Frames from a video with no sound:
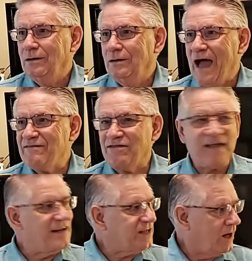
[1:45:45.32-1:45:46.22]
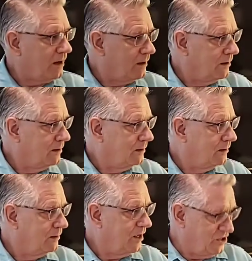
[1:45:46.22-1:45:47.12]
a flat tire
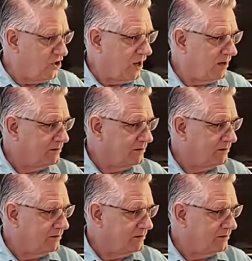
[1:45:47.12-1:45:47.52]
in your life.